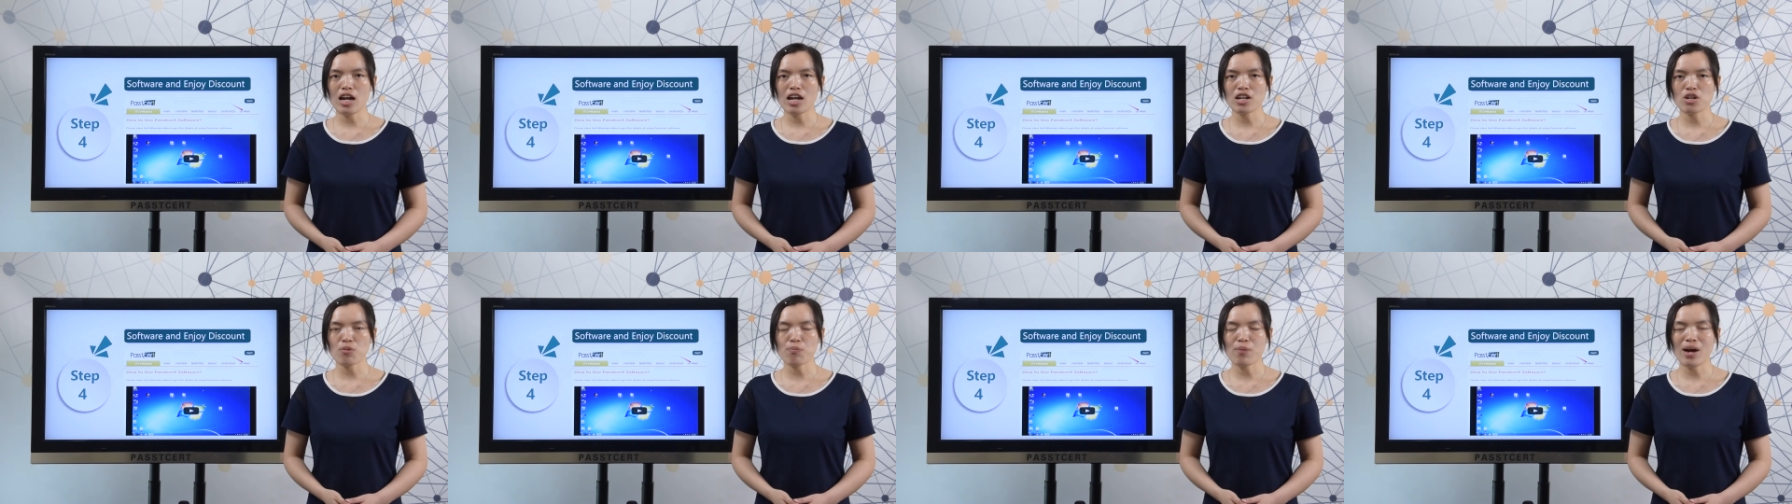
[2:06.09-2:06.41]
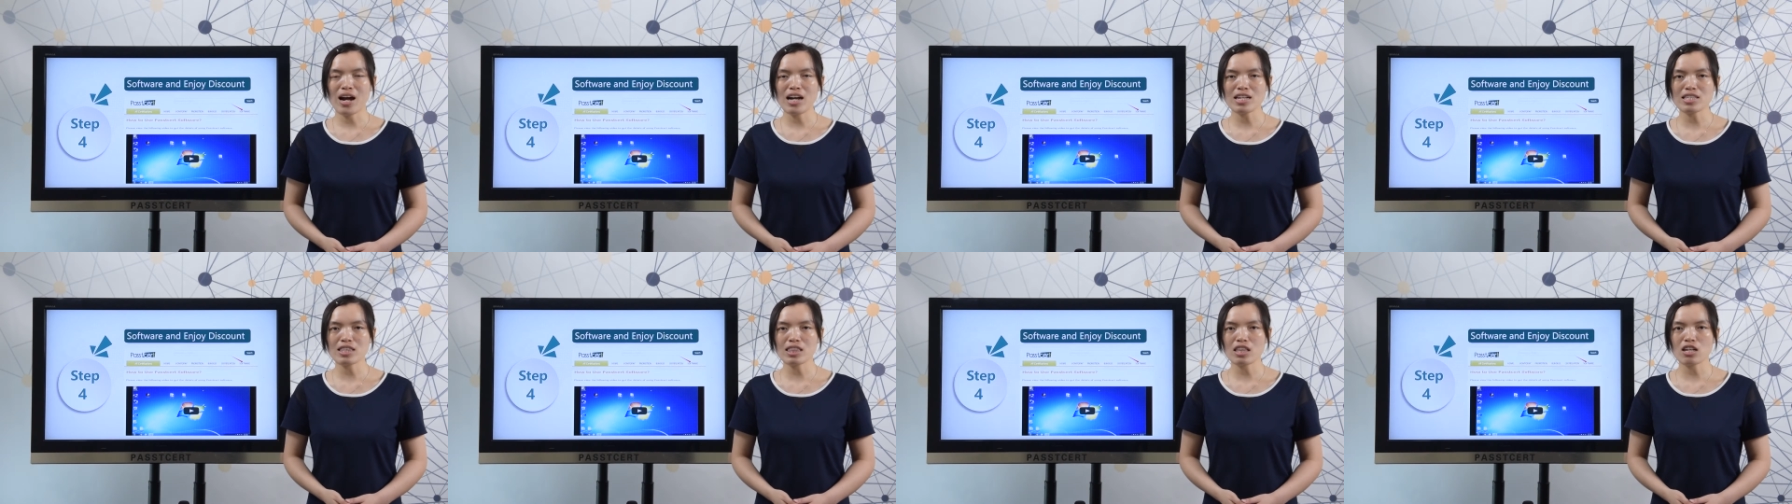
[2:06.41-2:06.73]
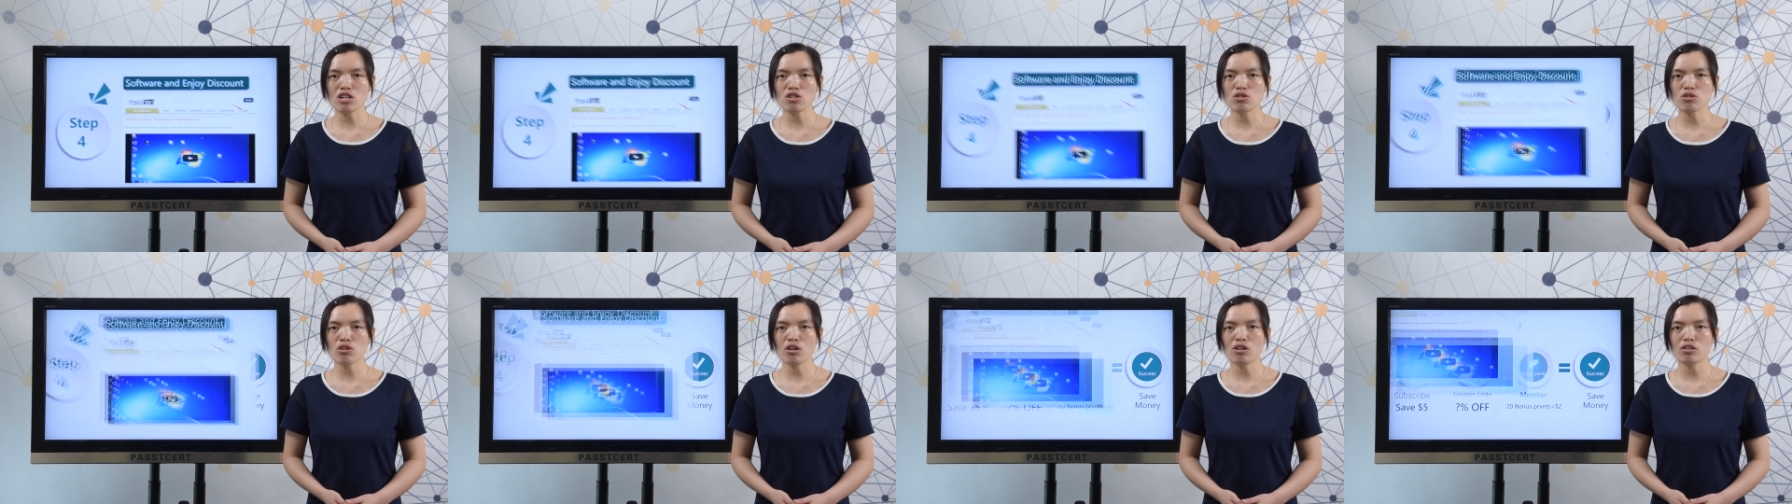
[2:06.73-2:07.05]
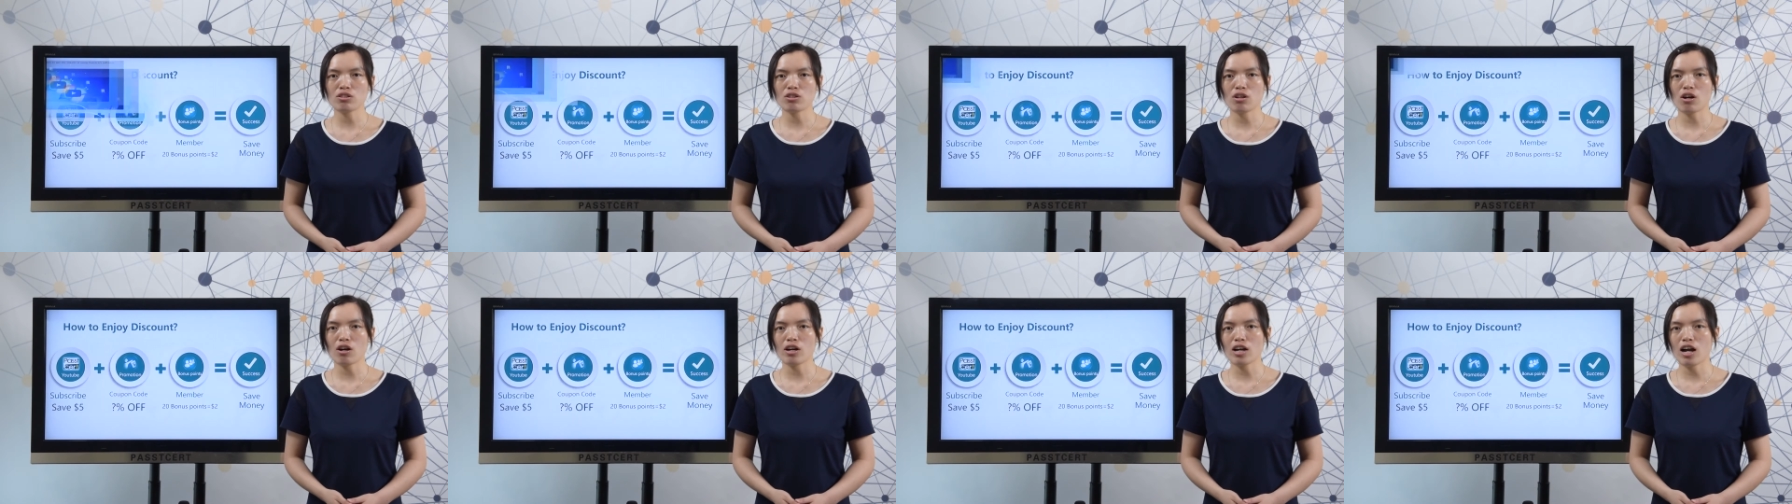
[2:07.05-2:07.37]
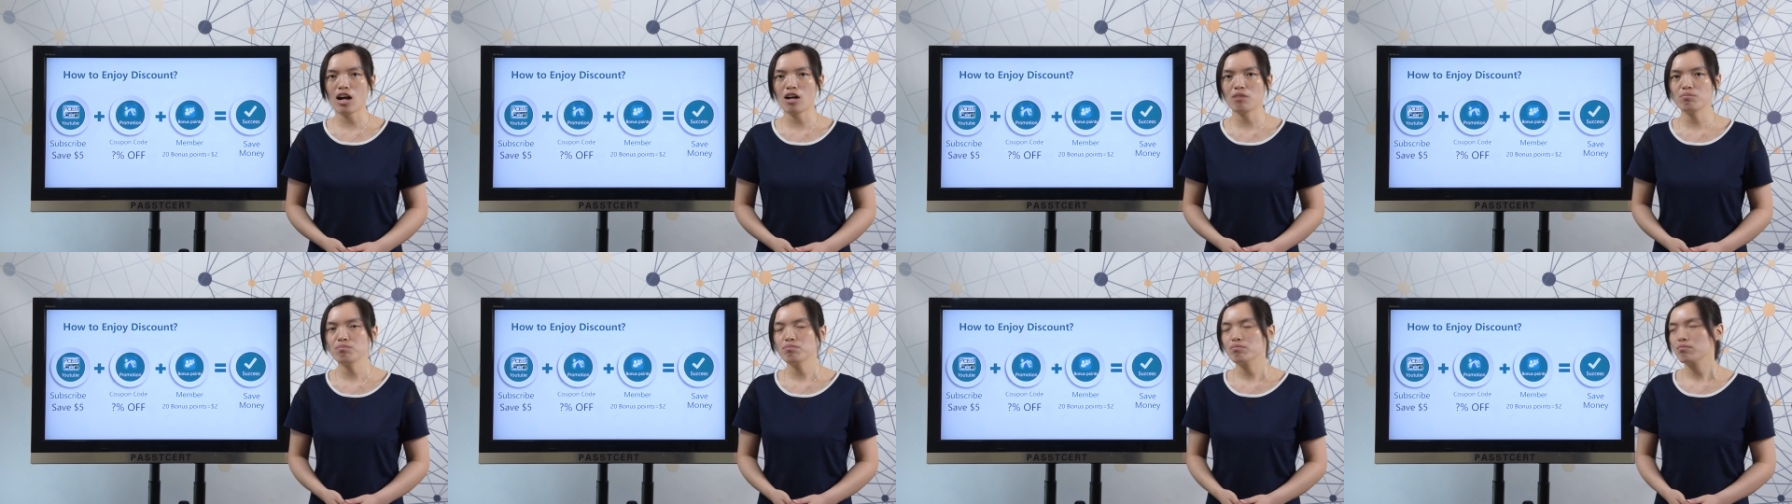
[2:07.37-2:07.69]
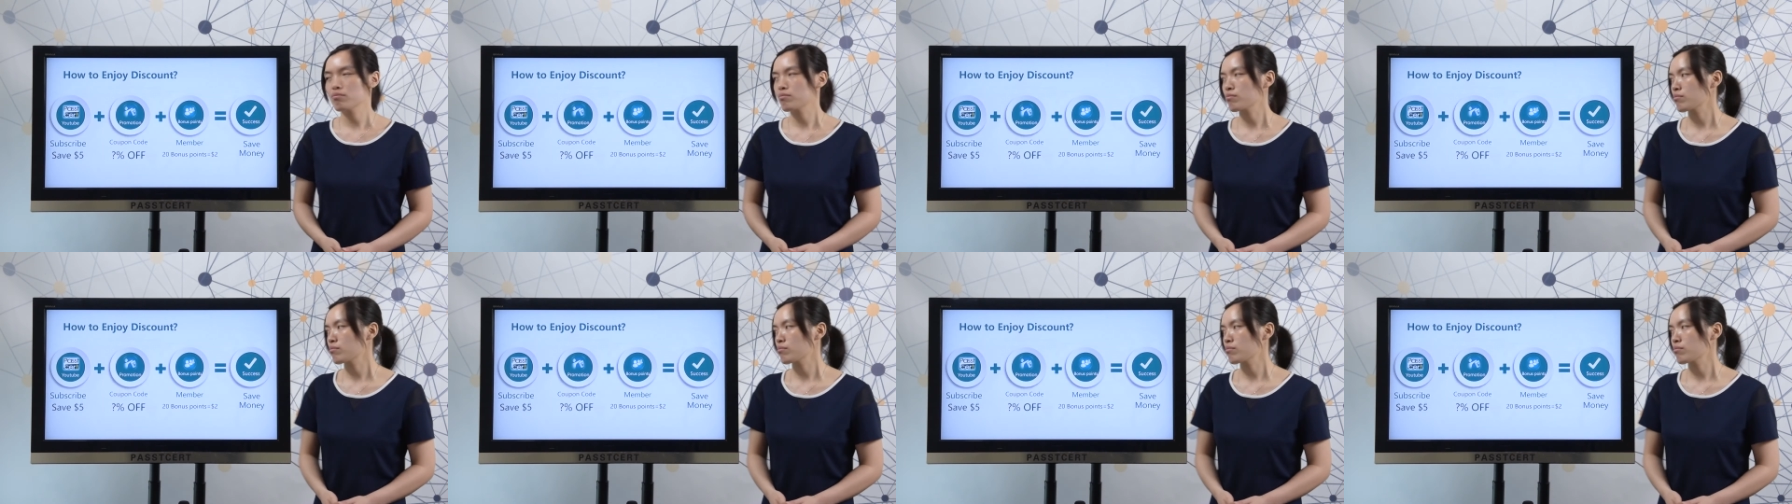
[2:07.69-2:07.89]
at passtcert dot com.